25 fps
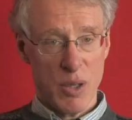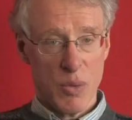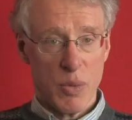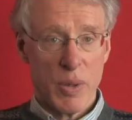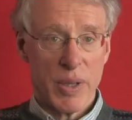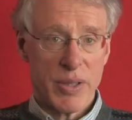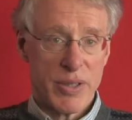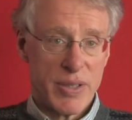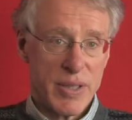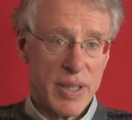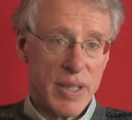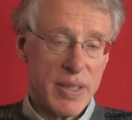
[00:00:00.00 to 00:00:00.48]

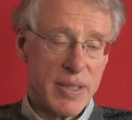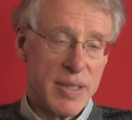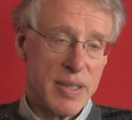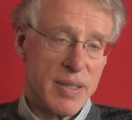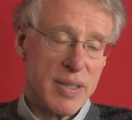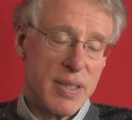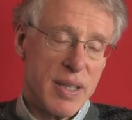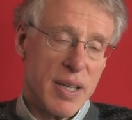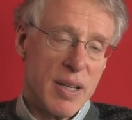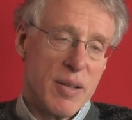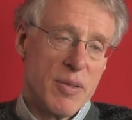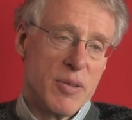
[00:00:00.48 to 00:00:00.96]
Well, it's nice to
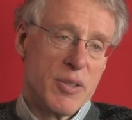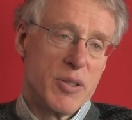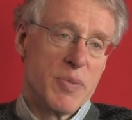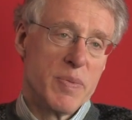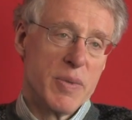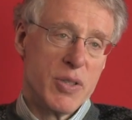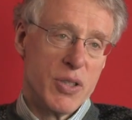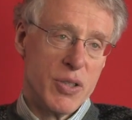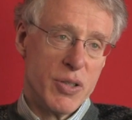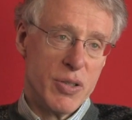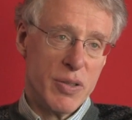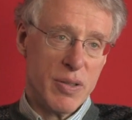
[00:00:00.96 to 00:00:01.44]
see how it's
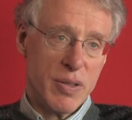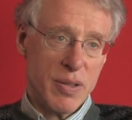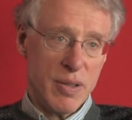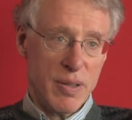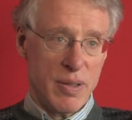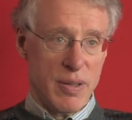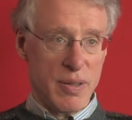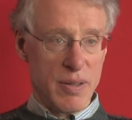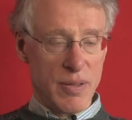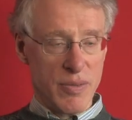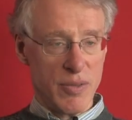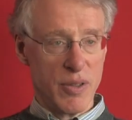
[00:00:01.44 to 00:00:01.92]

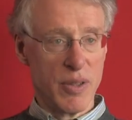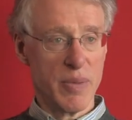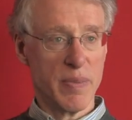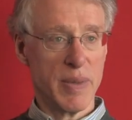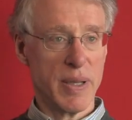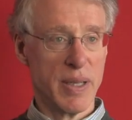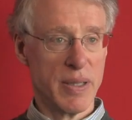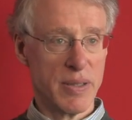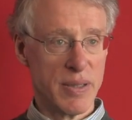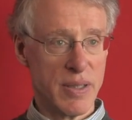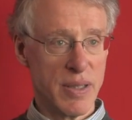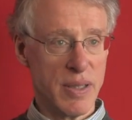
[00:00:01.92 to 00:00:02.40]
matured over the
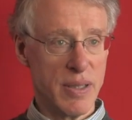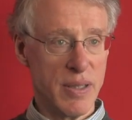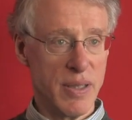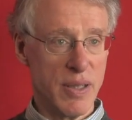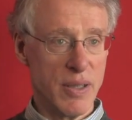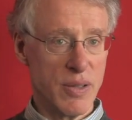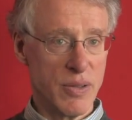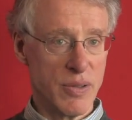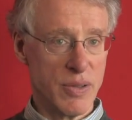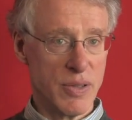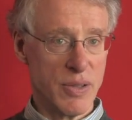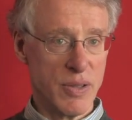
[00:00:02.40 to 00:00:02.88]
past 10
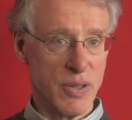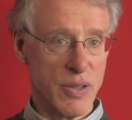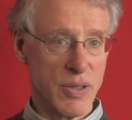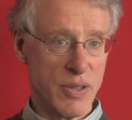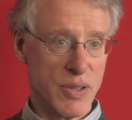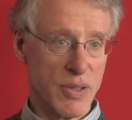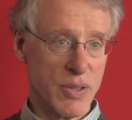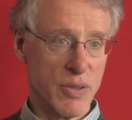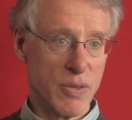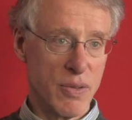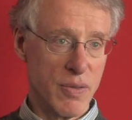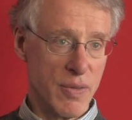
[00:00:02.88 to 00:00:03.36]
years and
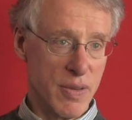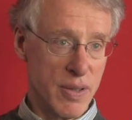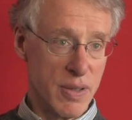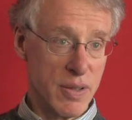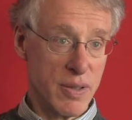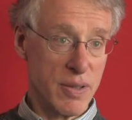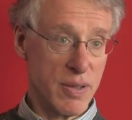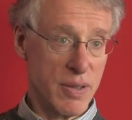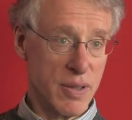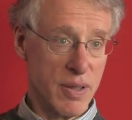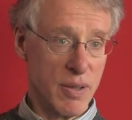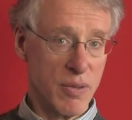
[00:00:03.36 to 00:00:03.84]
just sort of
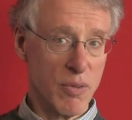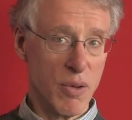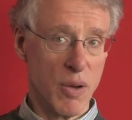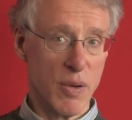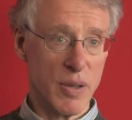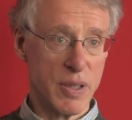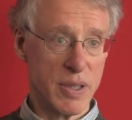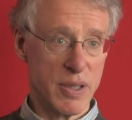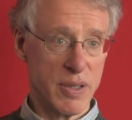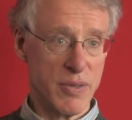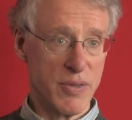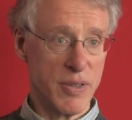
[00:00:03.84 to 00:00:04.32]
the
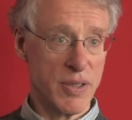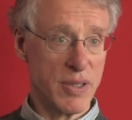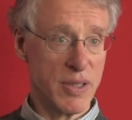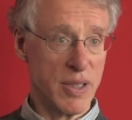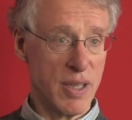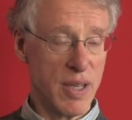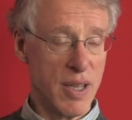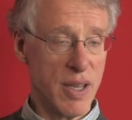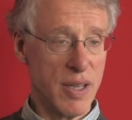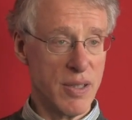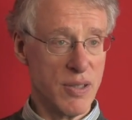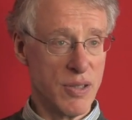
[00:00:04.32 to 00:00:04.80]
growing
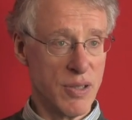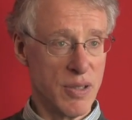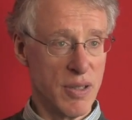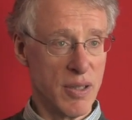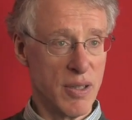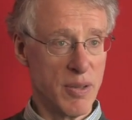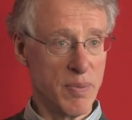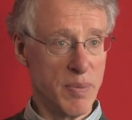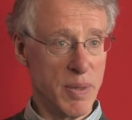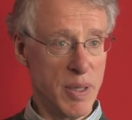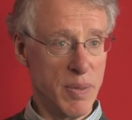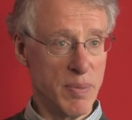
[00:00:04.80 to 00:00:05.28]
sophistication of
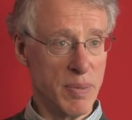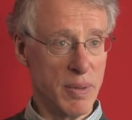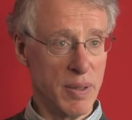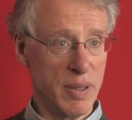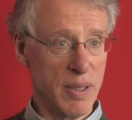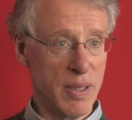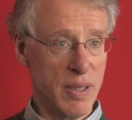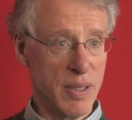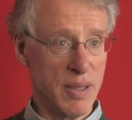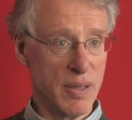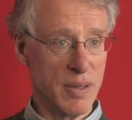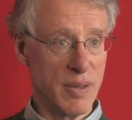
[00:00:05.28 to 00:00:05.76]
the people
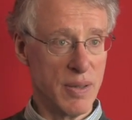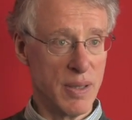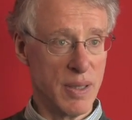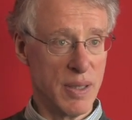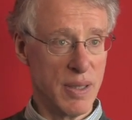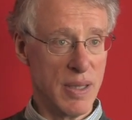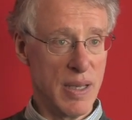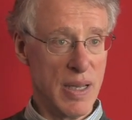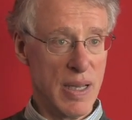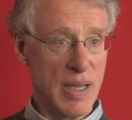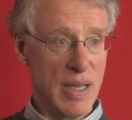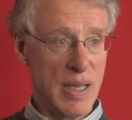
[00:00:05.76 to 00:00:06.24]
here
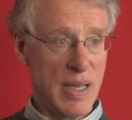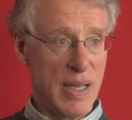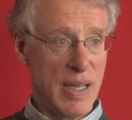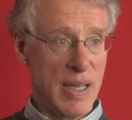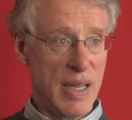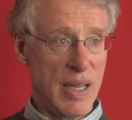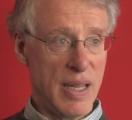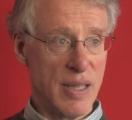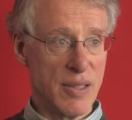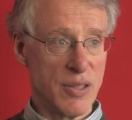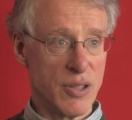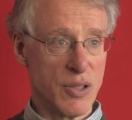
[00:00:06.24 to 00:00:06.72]

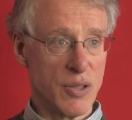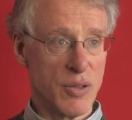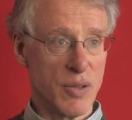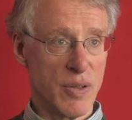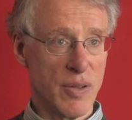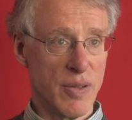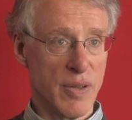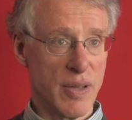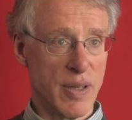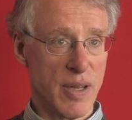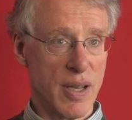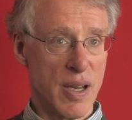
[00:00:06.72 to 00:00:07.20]
and sort
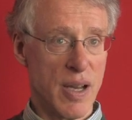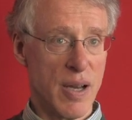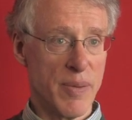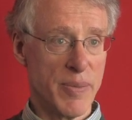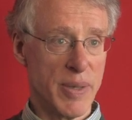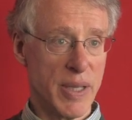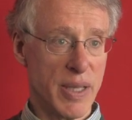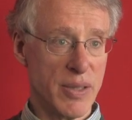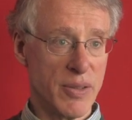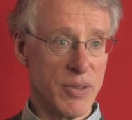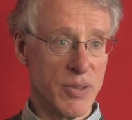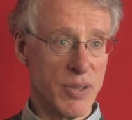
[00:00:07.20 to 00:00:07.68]
of the
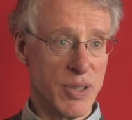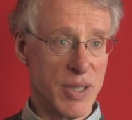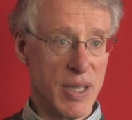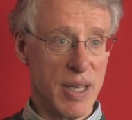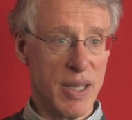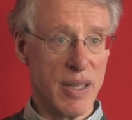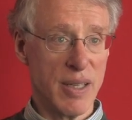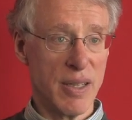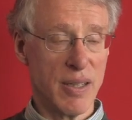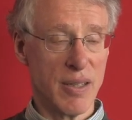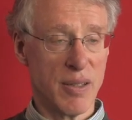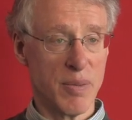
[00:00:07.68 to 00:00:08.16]
common
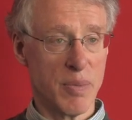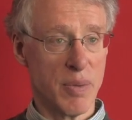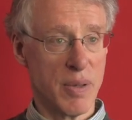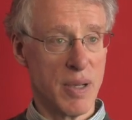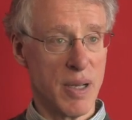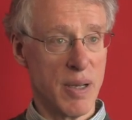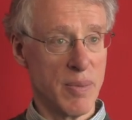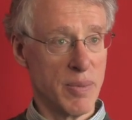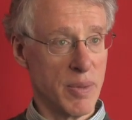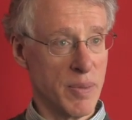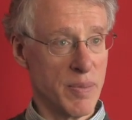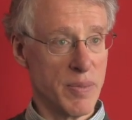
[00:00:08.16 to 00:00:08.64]
understanding of the
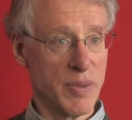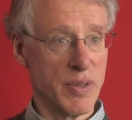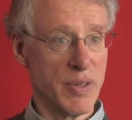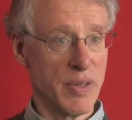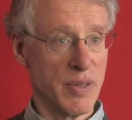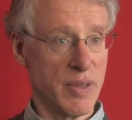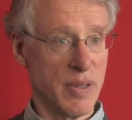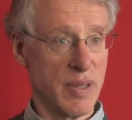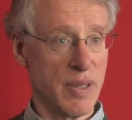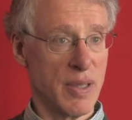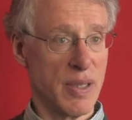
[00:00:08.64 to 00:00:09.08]
problems.